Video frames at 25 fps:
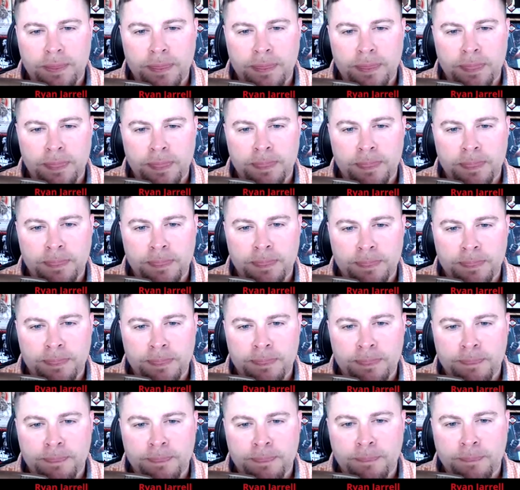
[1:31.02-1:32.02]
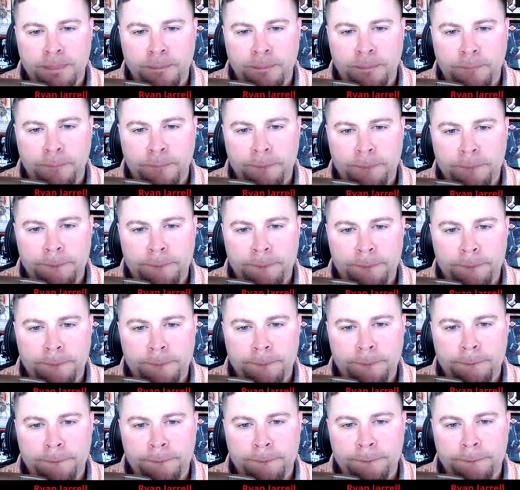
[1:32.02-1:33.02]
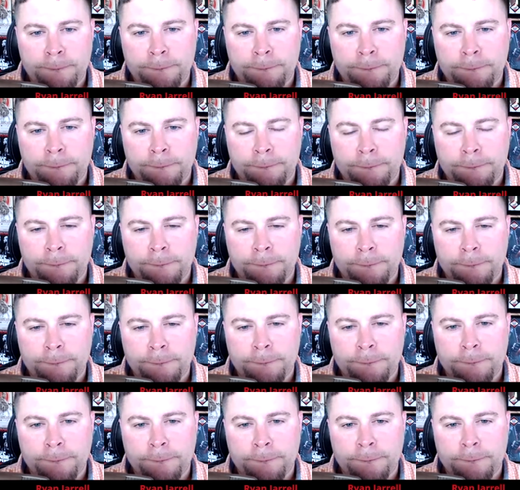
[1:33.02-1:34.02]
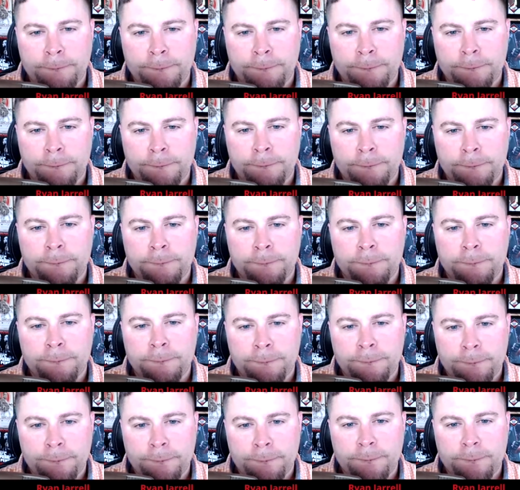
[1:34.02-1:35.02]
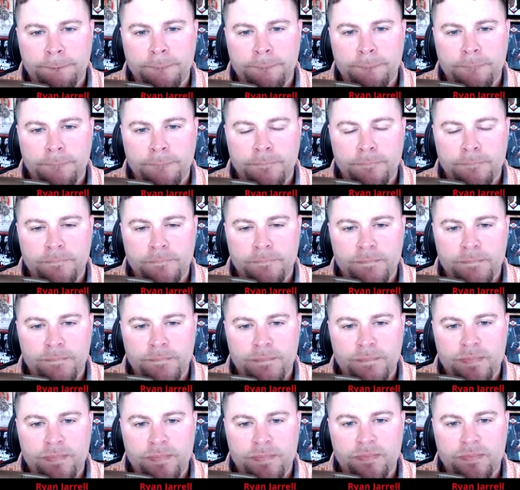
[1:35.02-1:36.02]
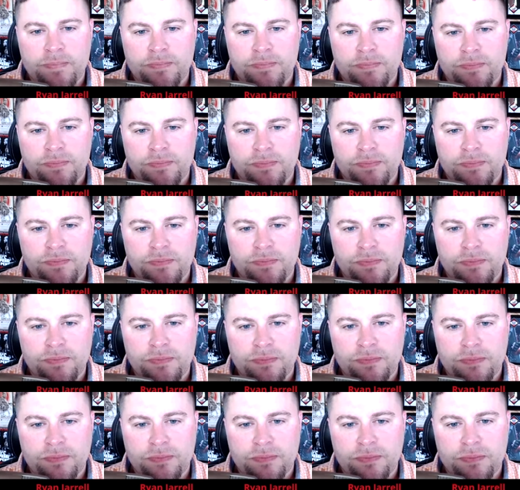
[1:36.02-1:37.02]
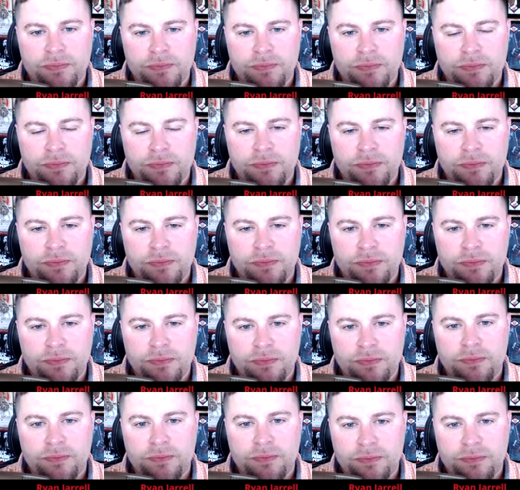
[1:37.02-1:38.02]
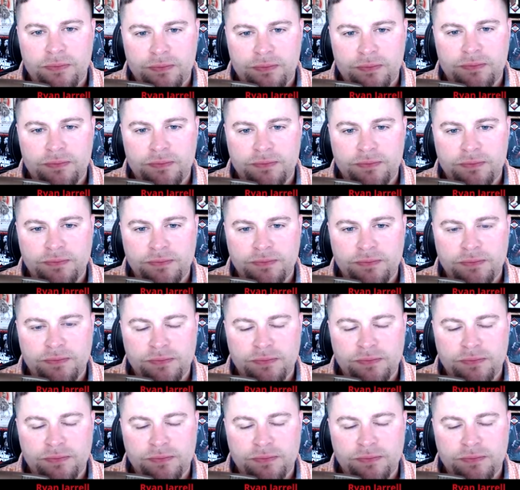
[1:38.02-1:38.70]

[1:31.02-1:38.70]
[no speech]